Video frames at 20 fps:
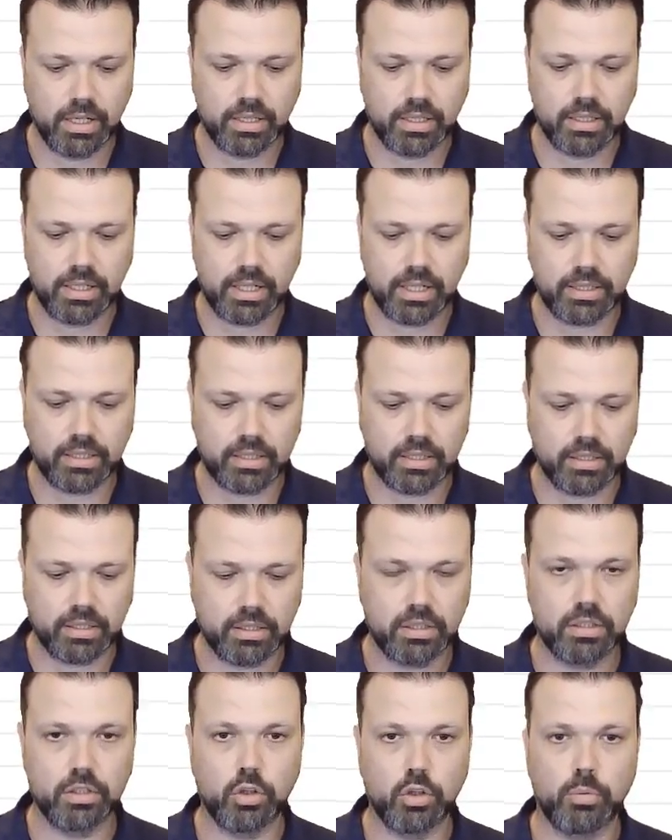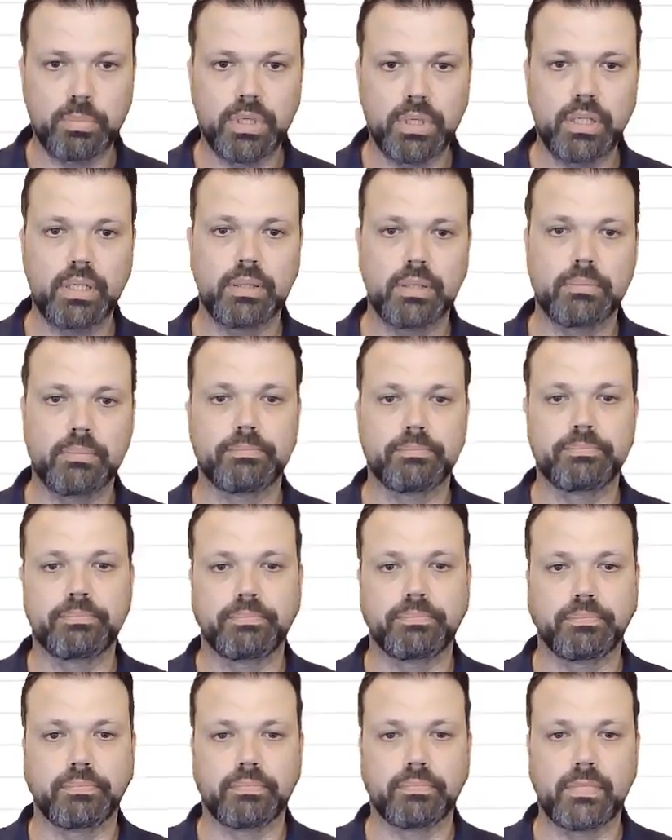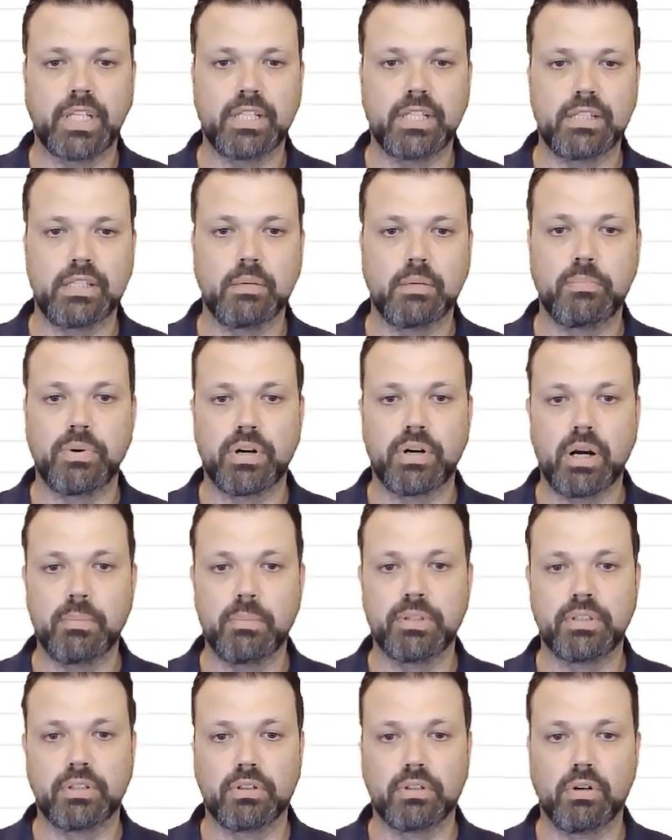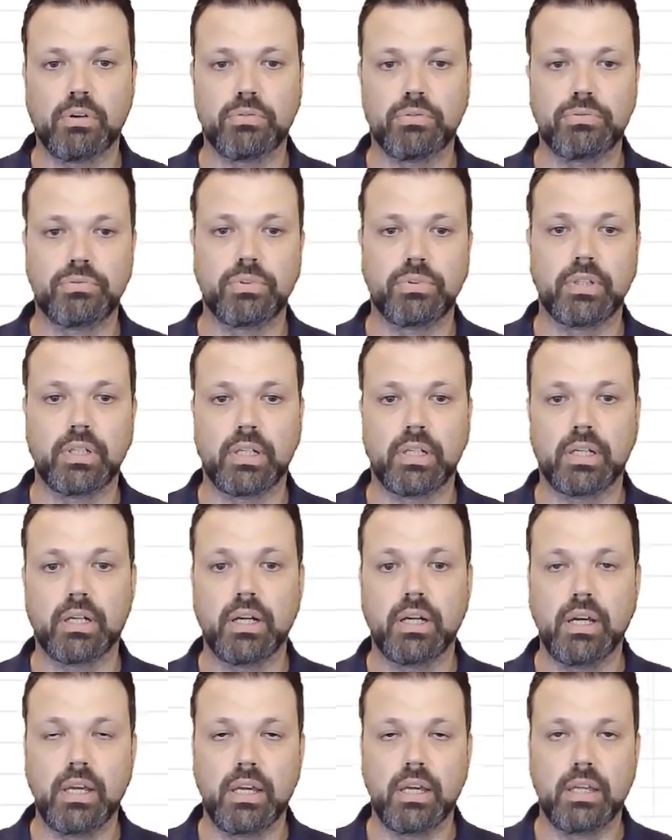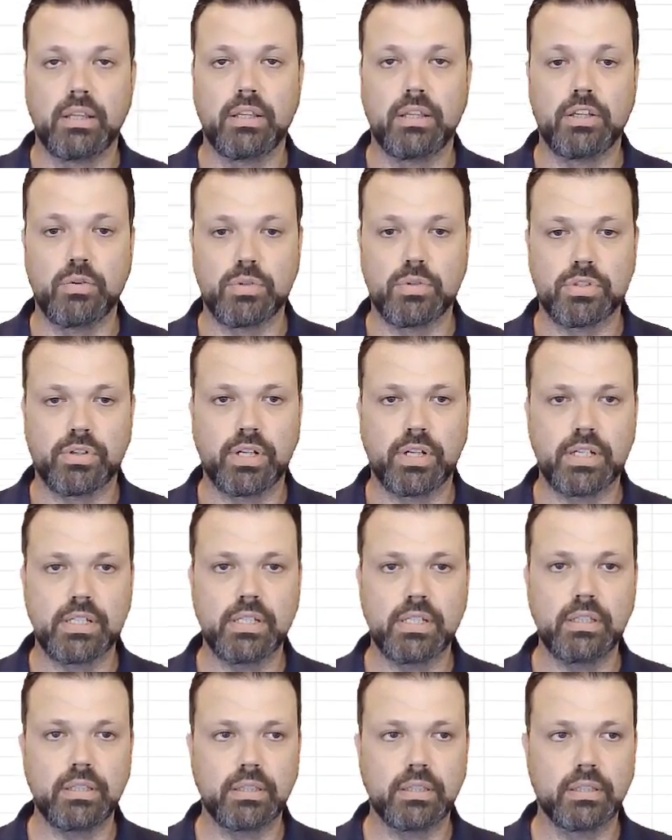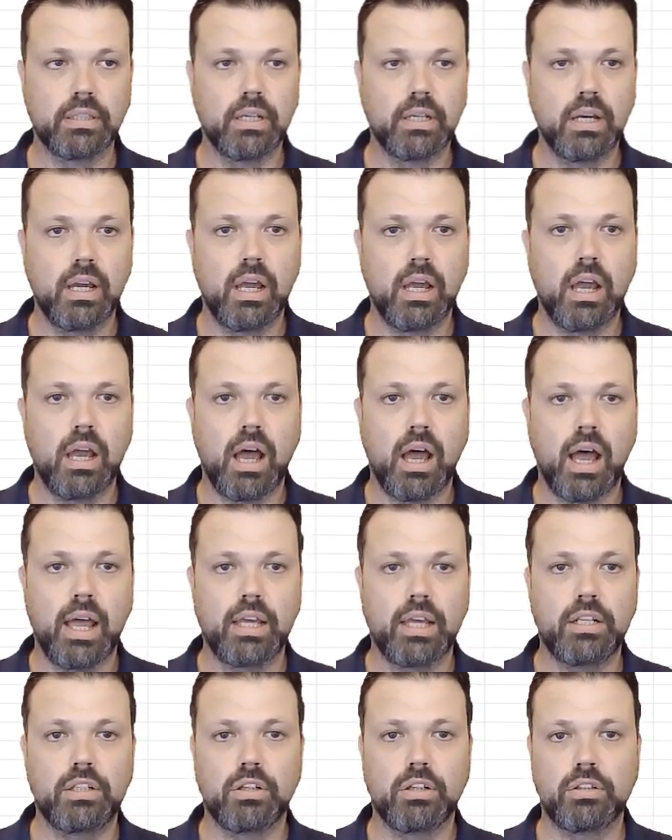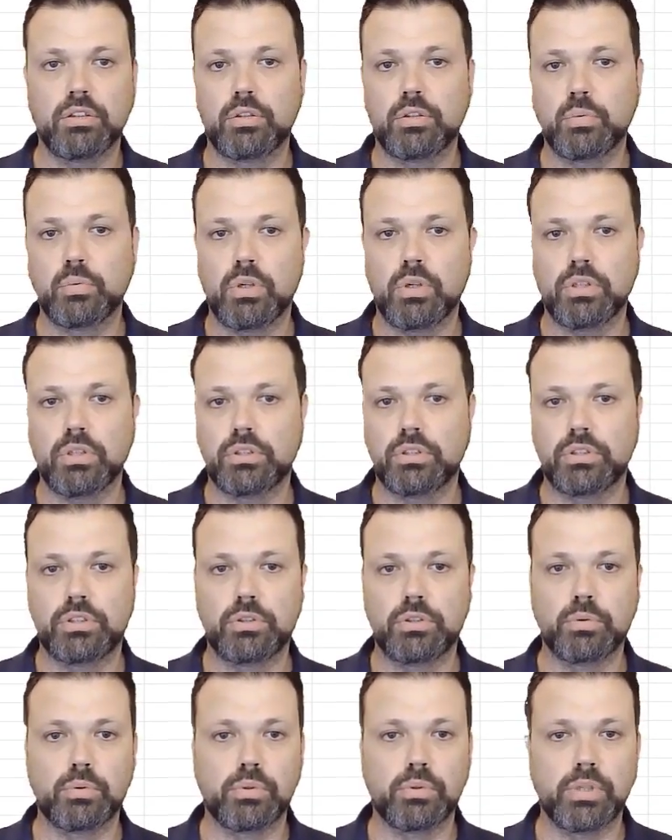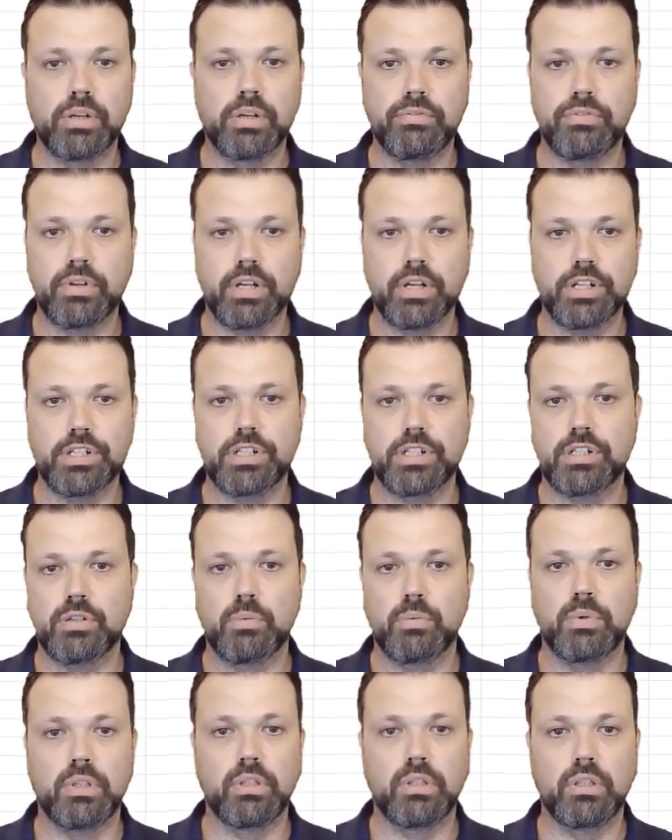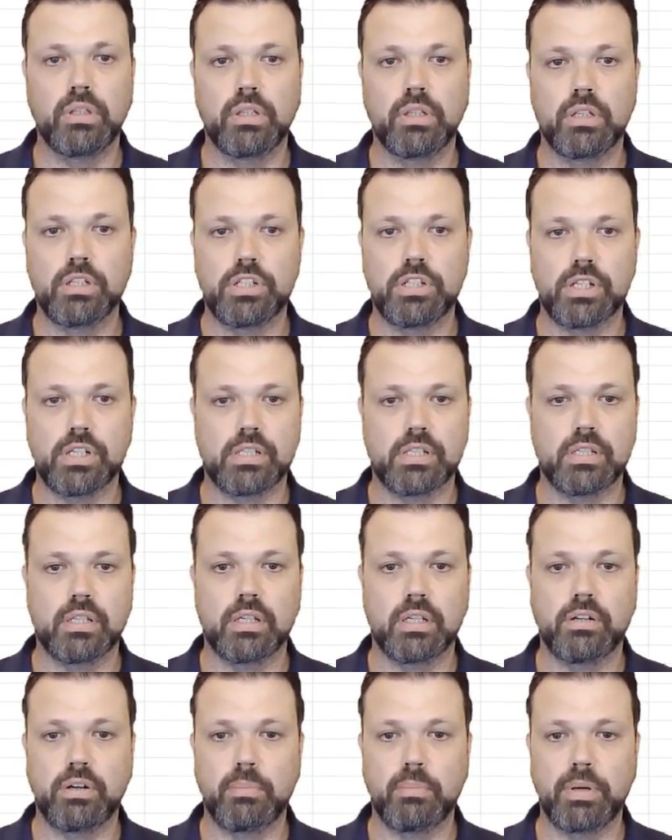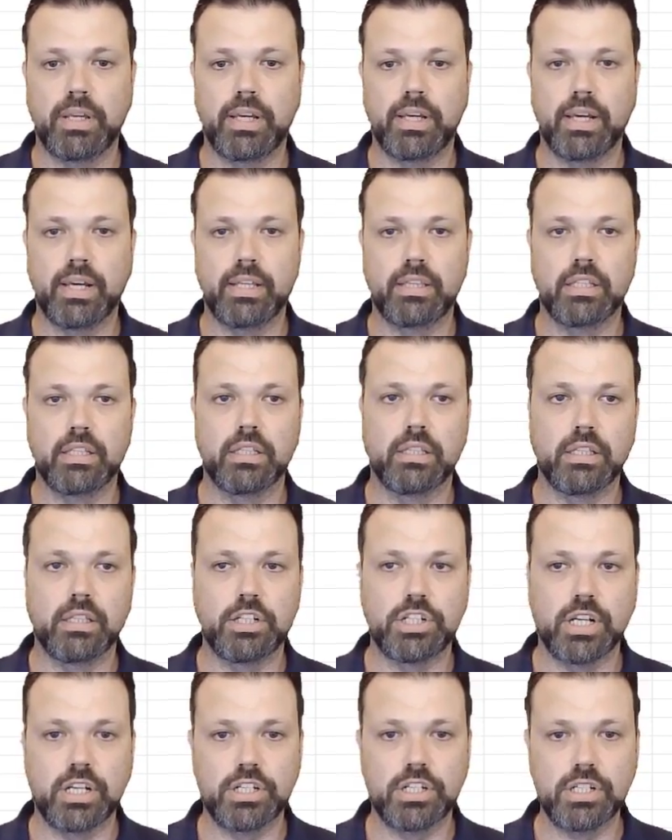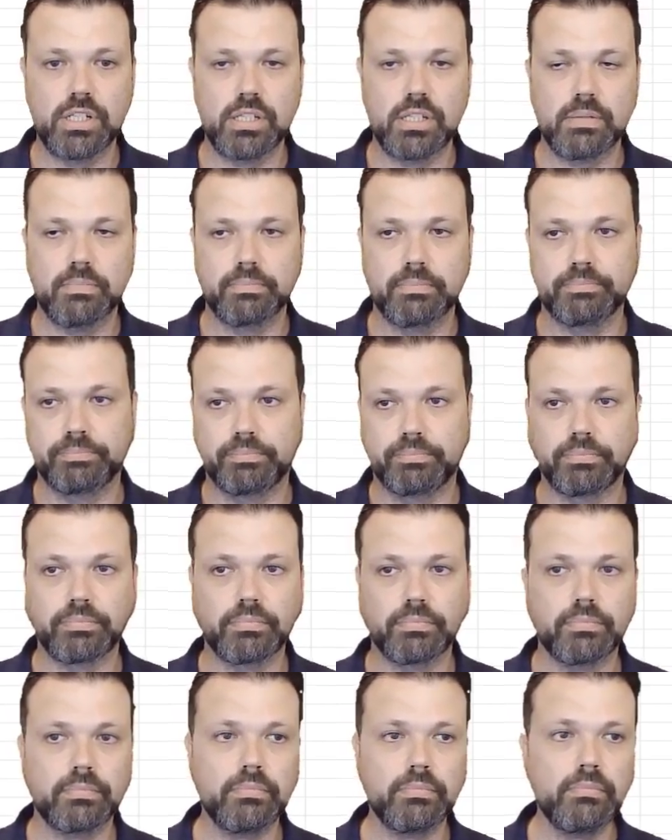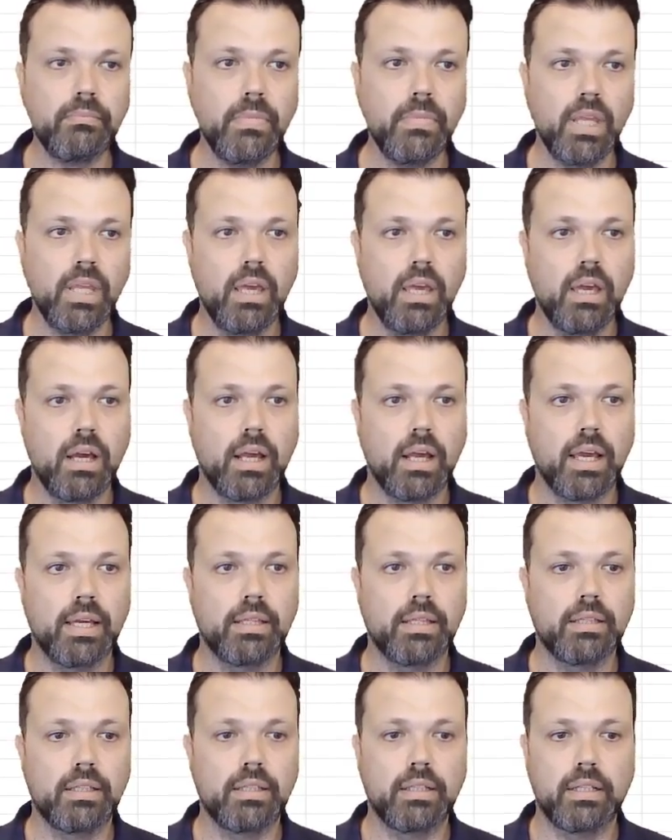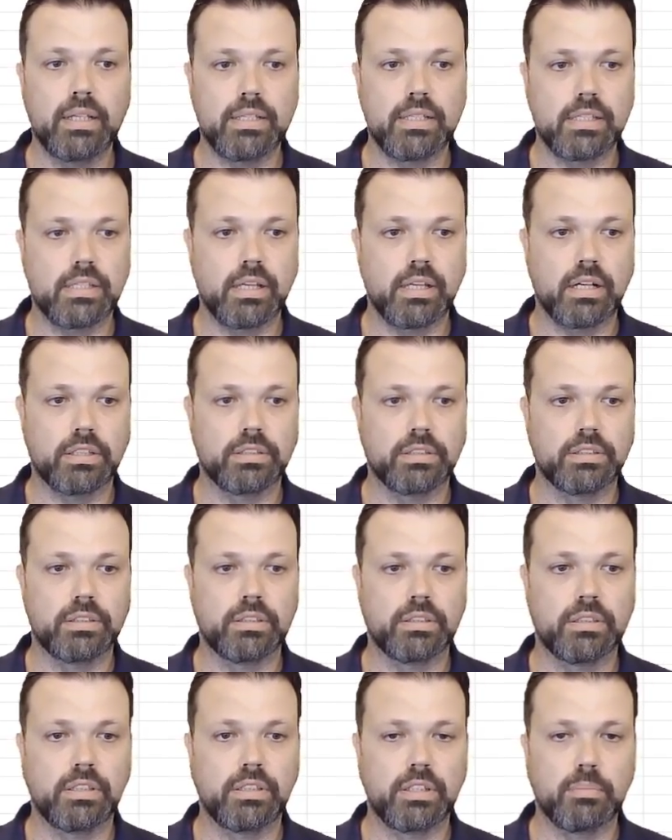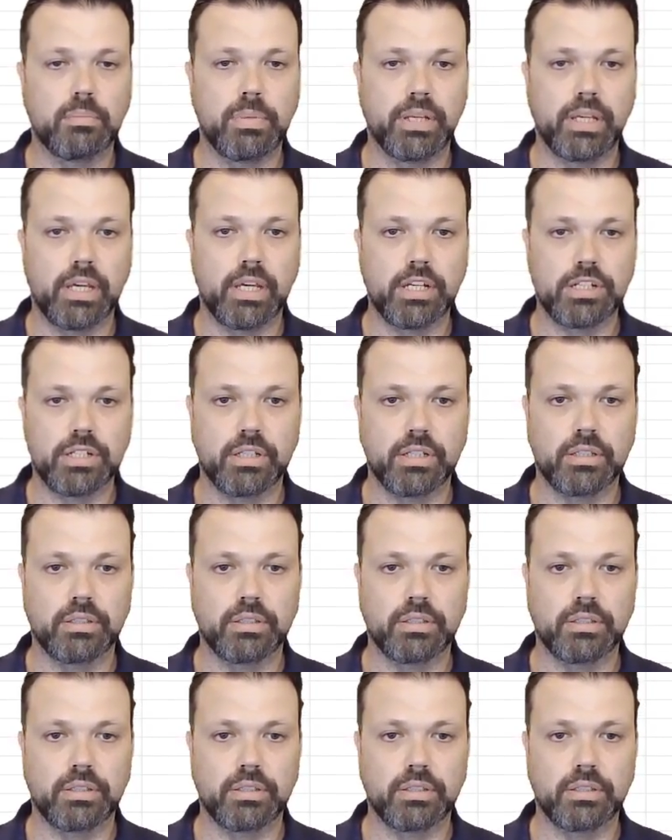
data topic. This is the parameter of uh, the user exit. I don't want to refresh, we'll uh, just uh, replicate the changes. And uh, let's start the replication.